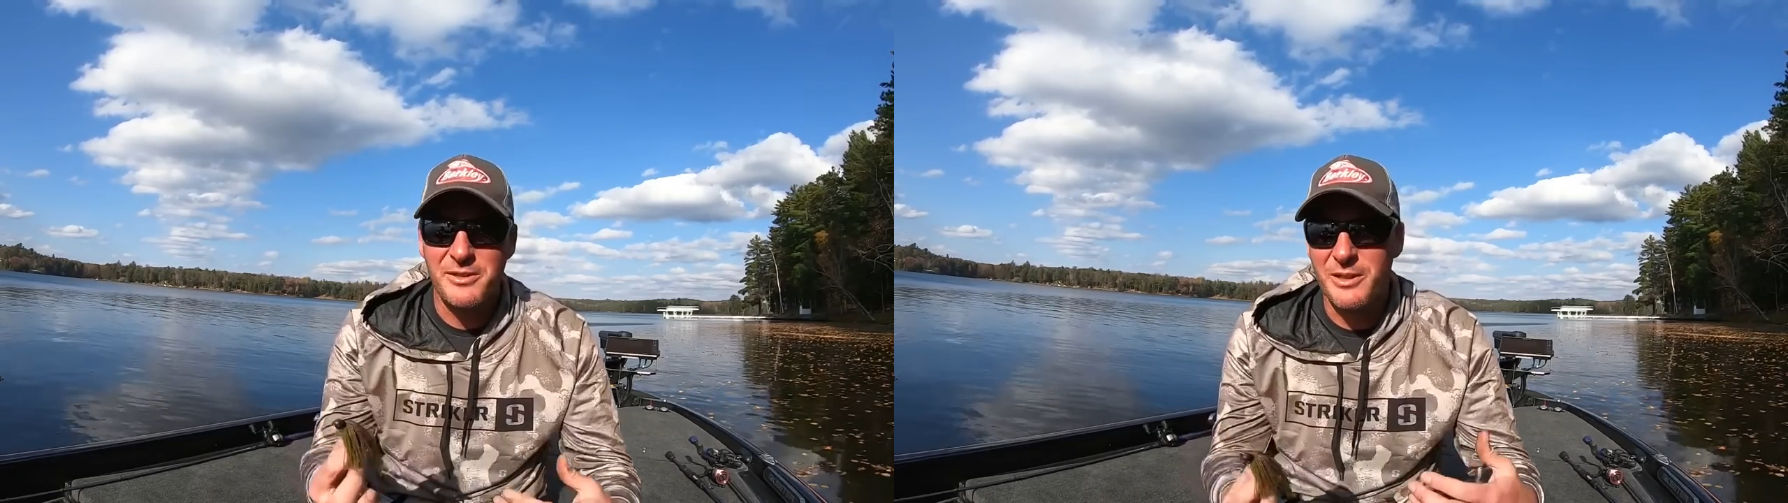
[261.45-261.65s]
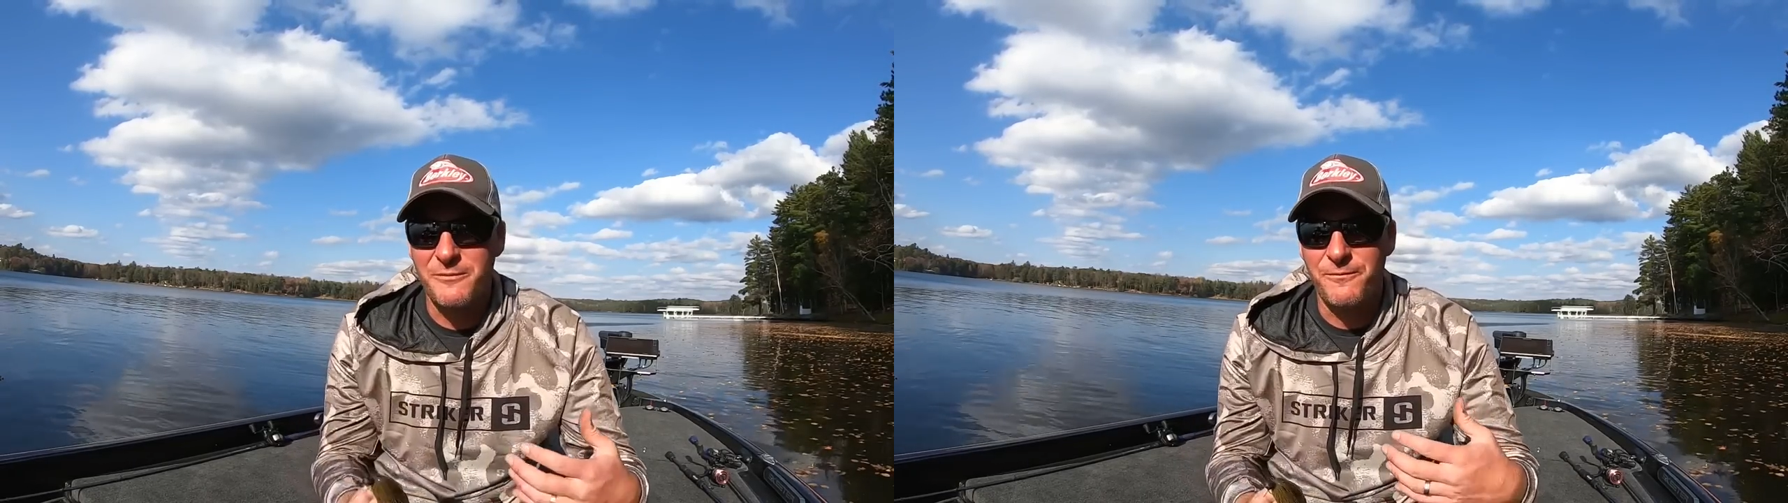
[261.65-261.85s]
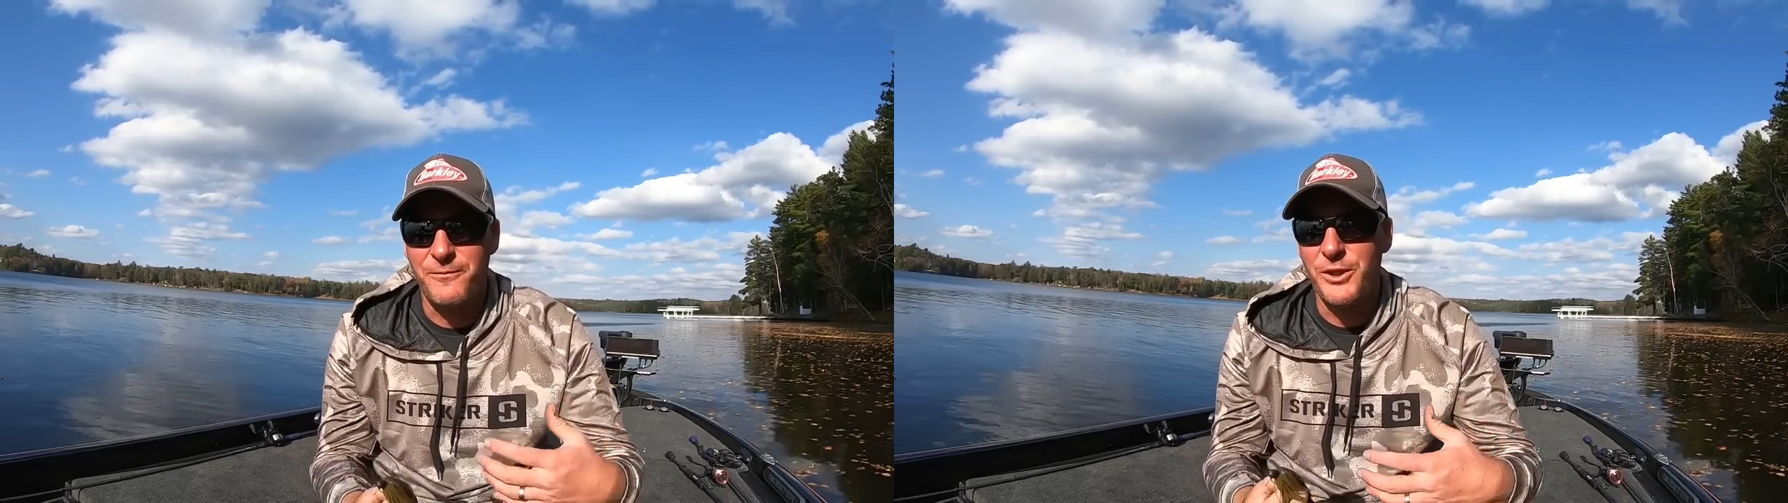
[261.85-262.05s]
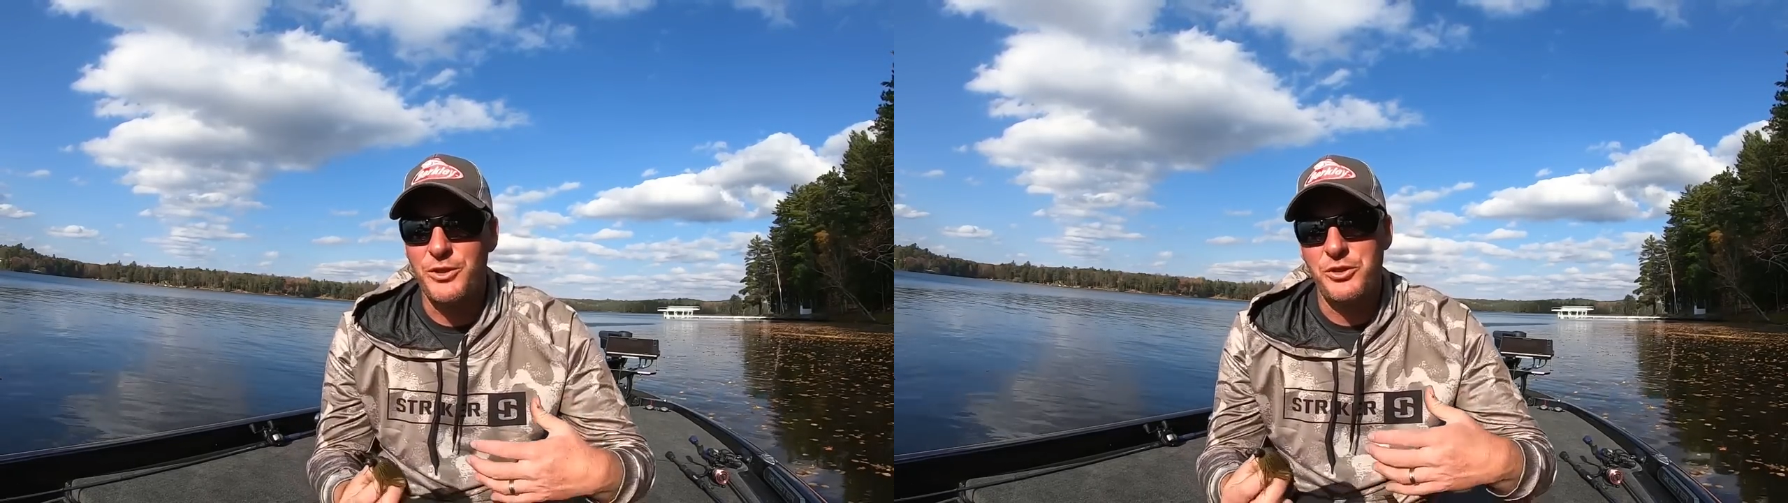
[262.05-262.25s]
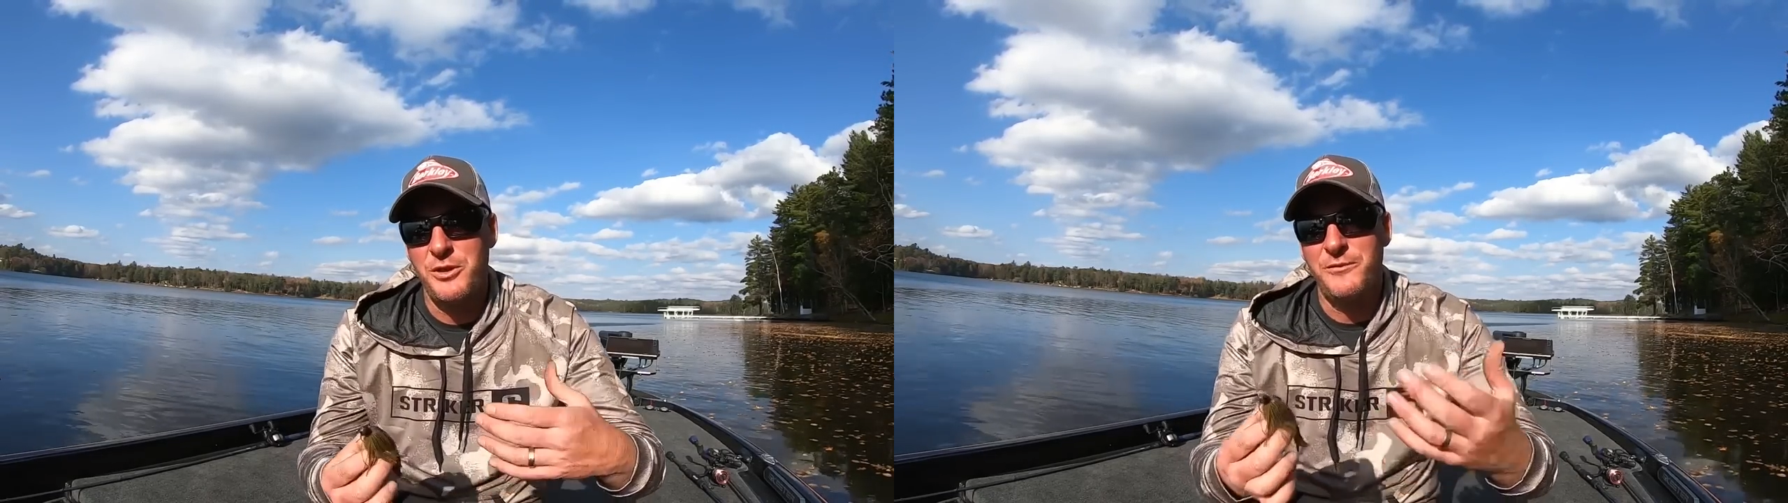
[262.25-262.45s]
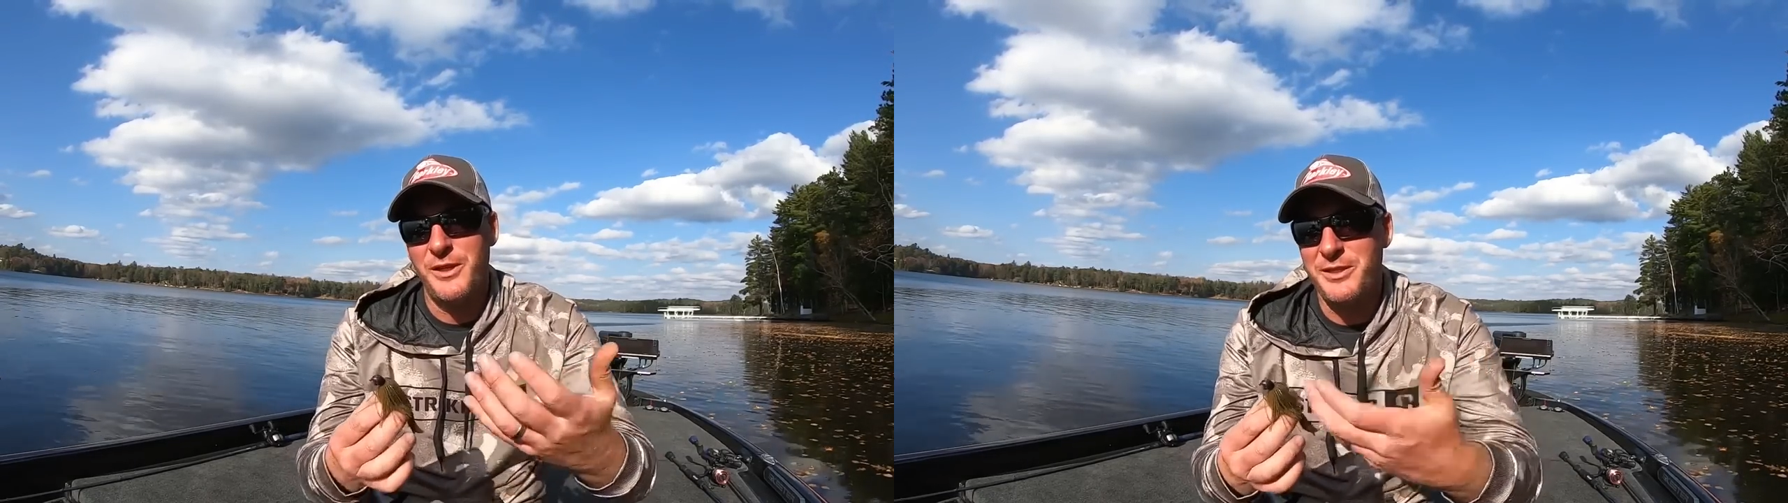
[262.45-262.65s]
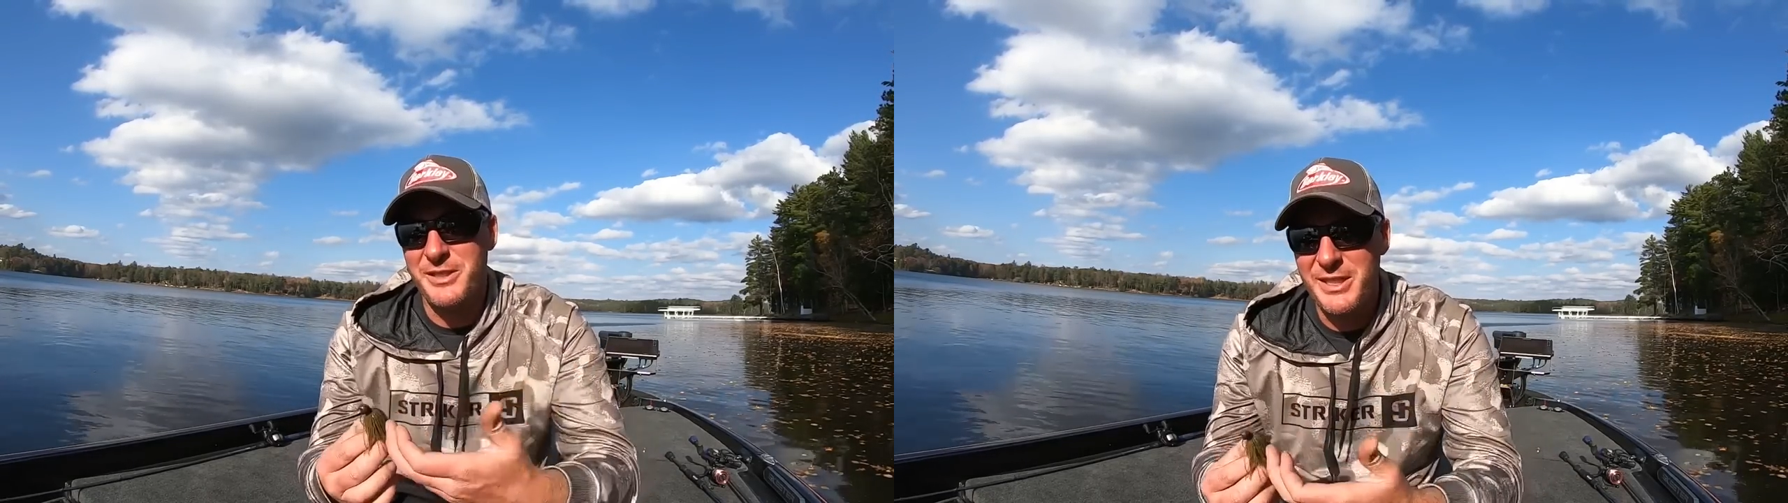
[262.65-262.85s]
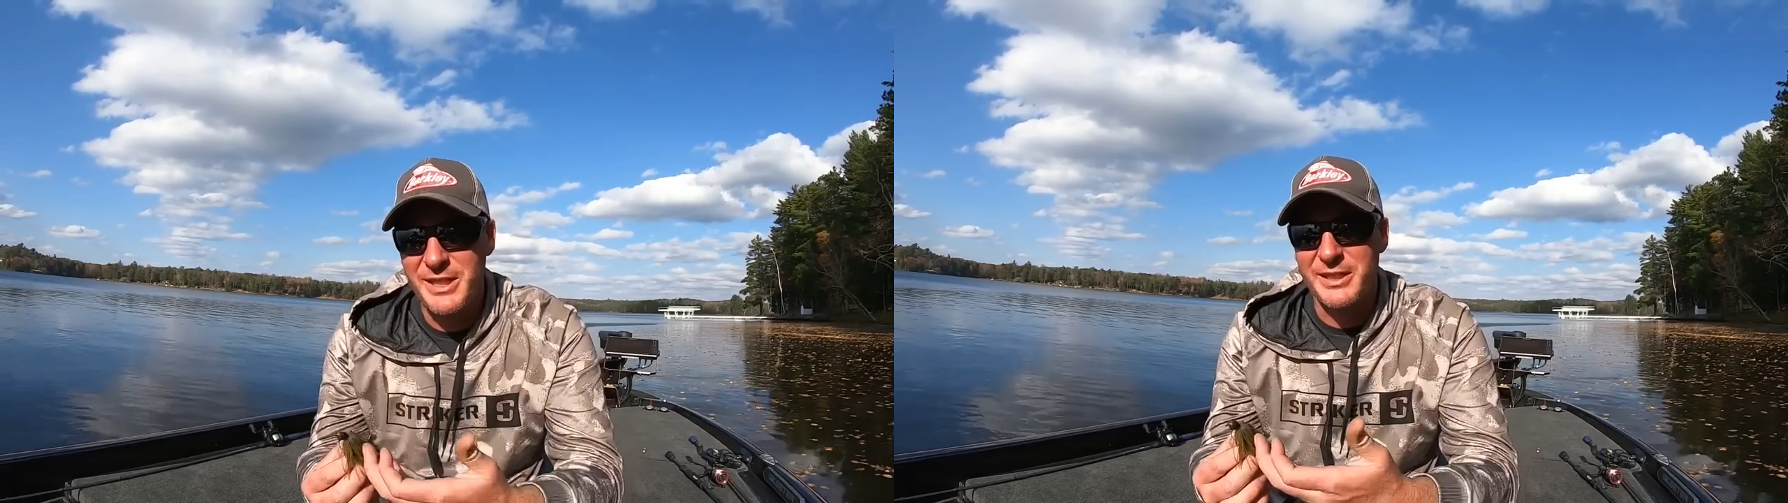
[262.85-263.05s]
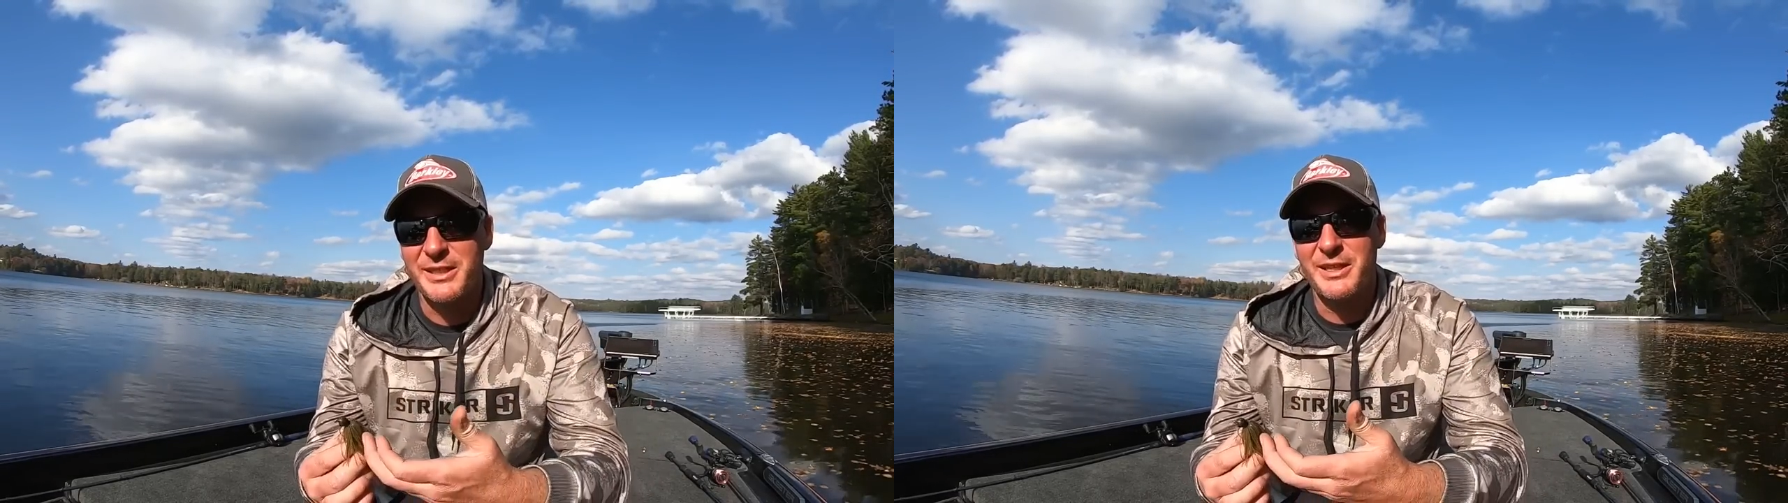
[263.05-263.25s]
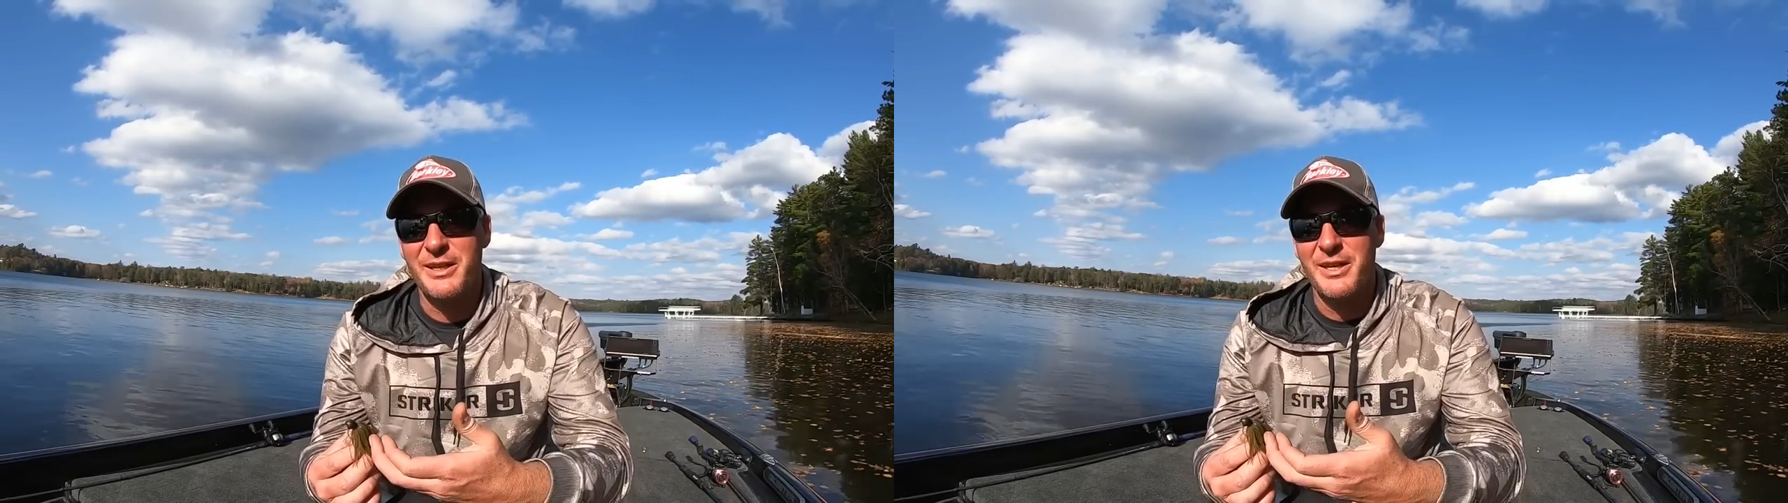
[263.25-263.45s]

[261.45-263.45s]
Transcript: say fish if they see it,